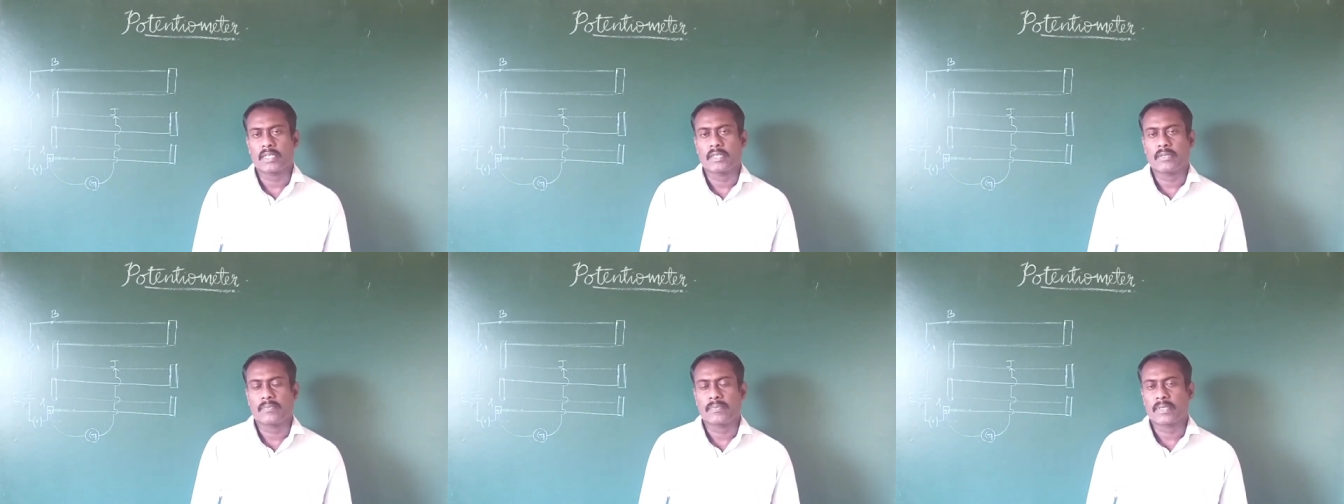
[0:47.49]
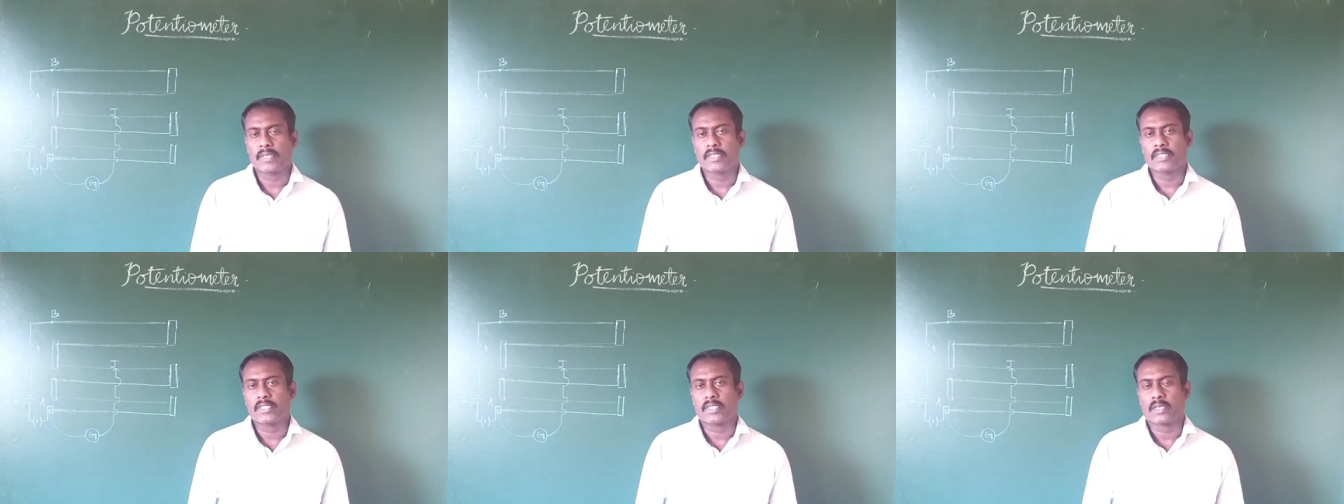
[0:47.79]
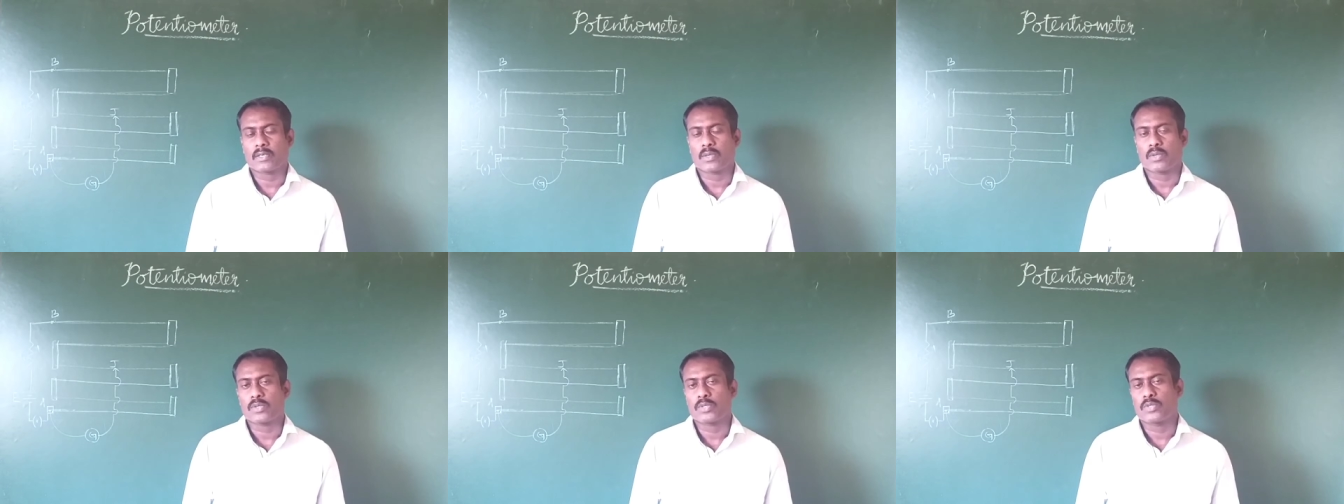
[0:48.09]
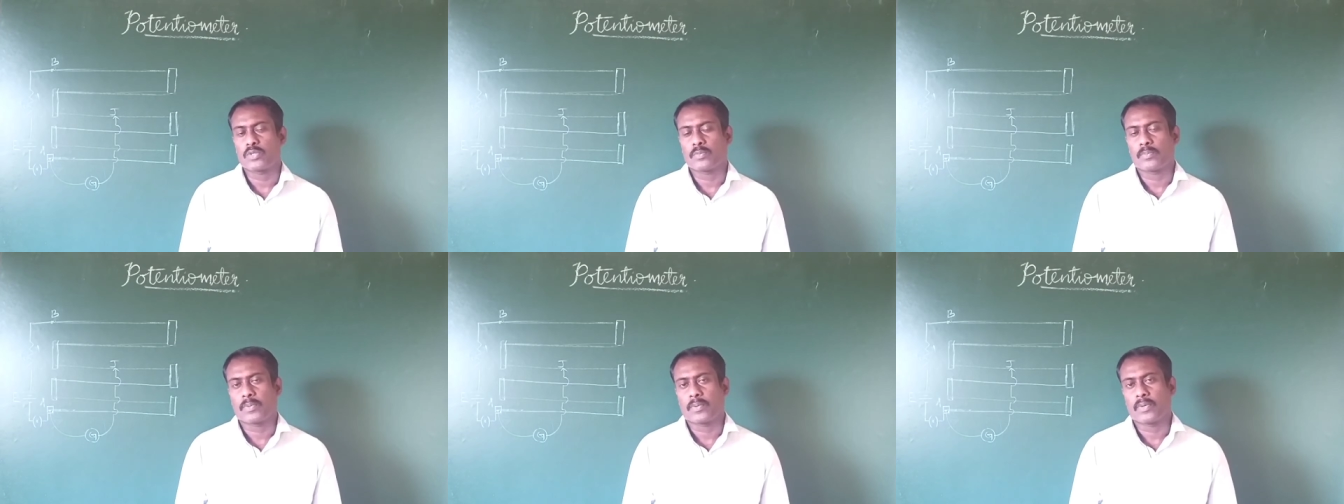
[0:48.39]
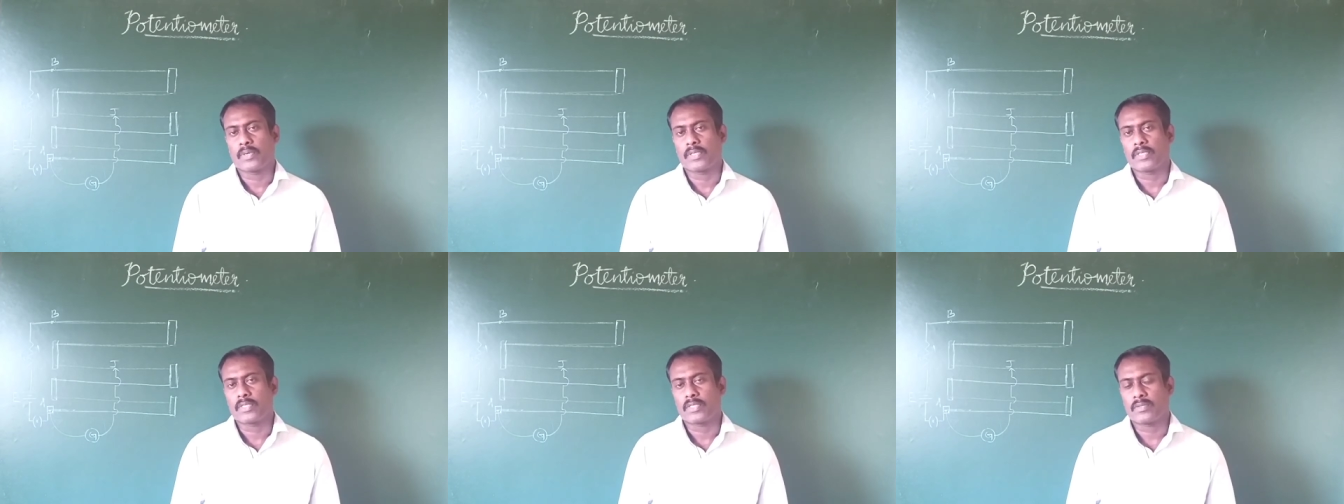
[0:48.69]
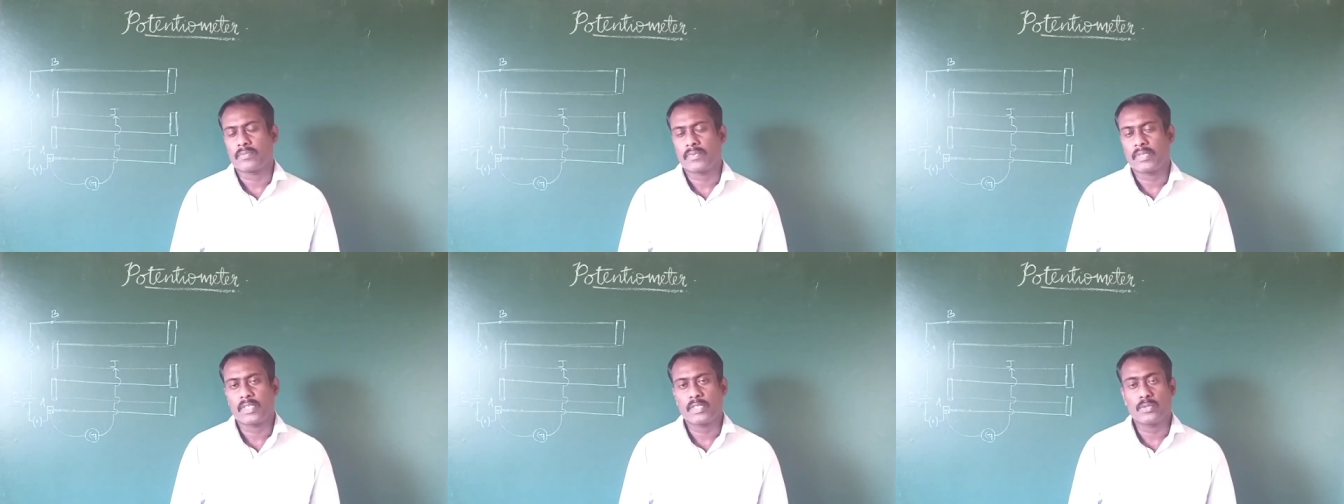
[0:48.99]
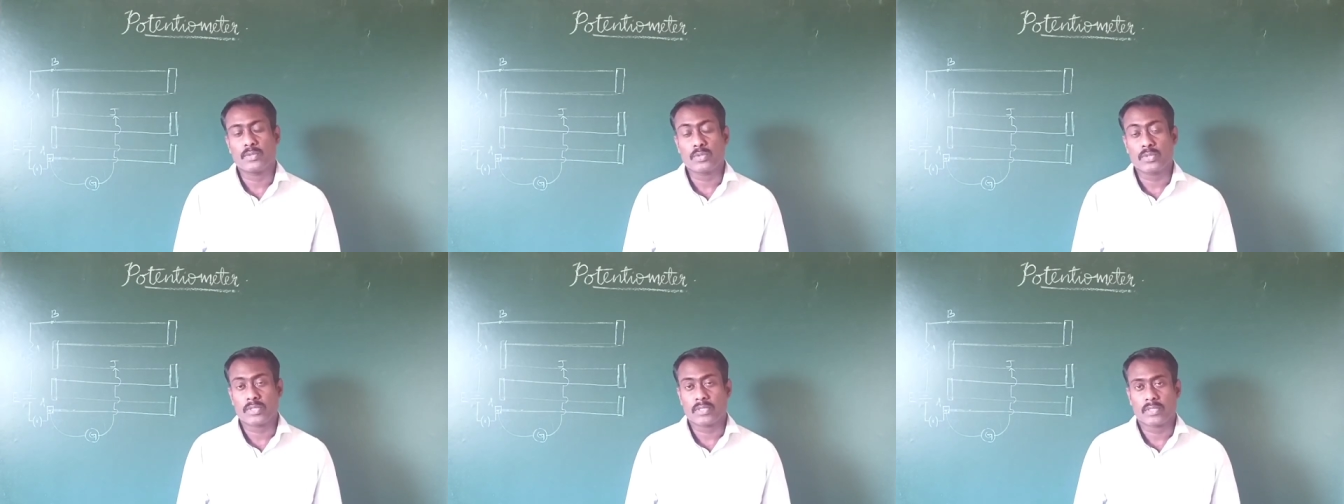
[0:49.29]
difference across two points, we
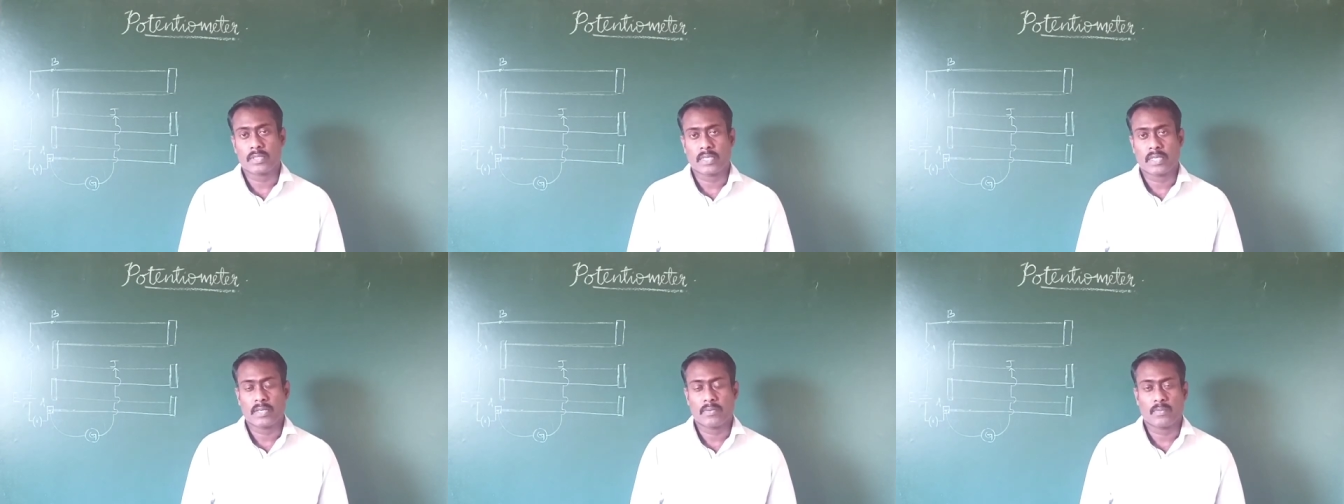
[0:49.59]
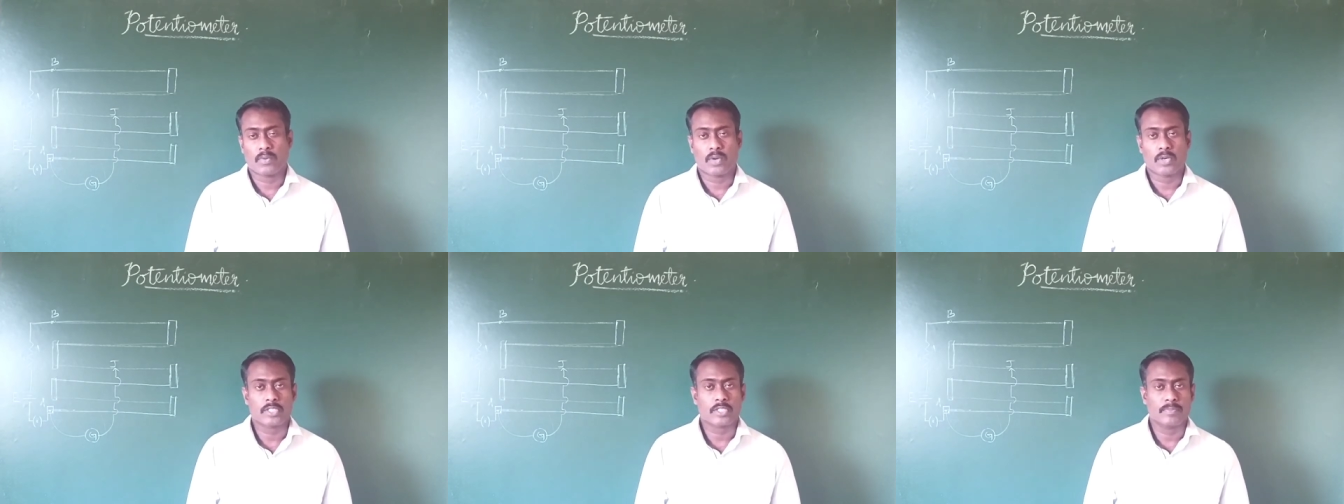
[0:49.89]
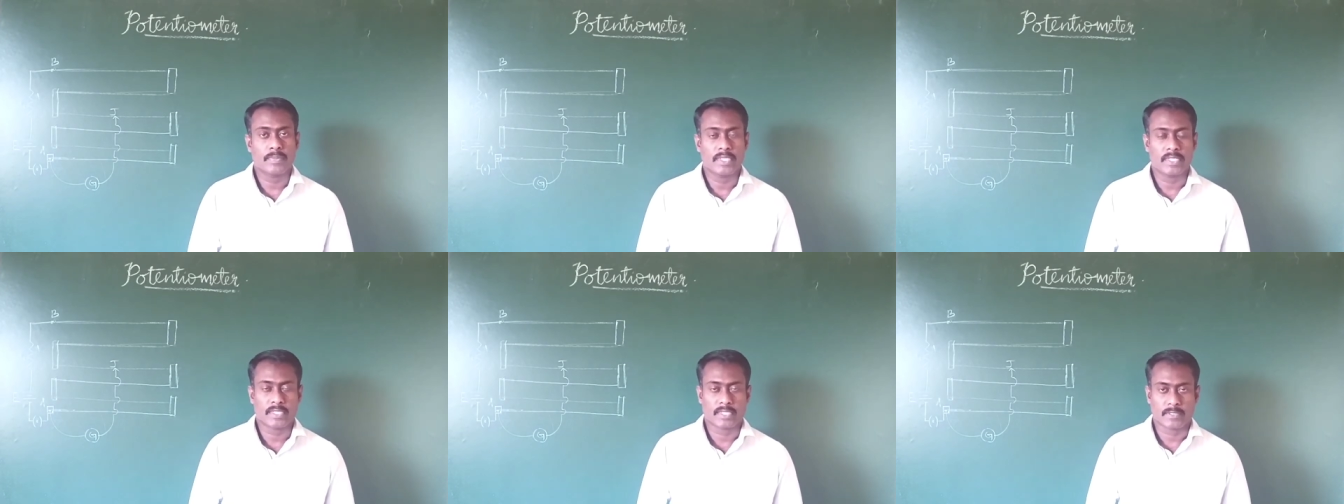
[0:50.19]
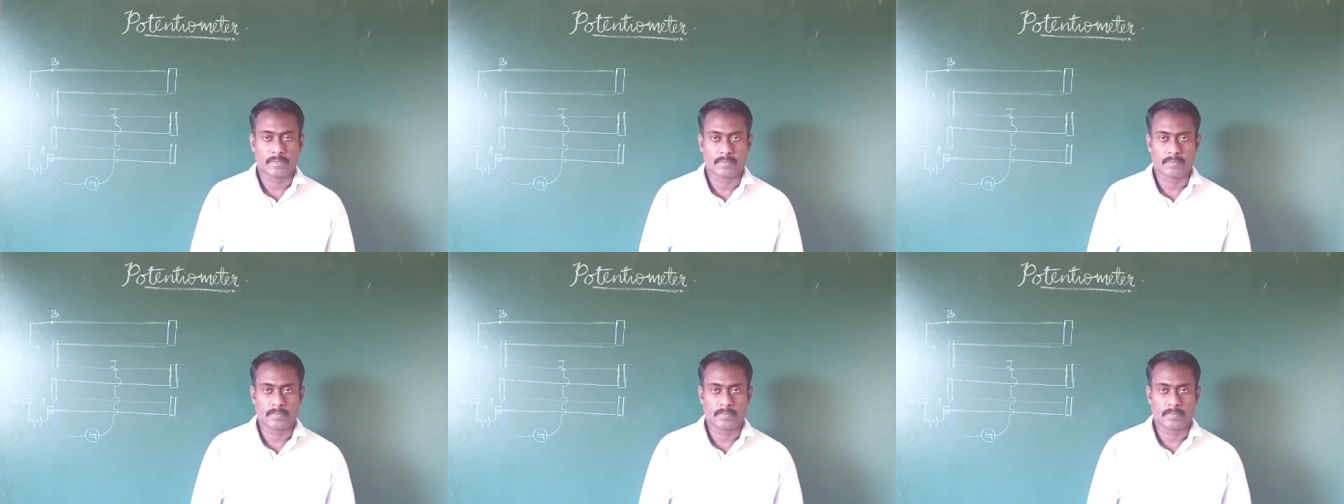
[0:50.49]
use a voltmeter.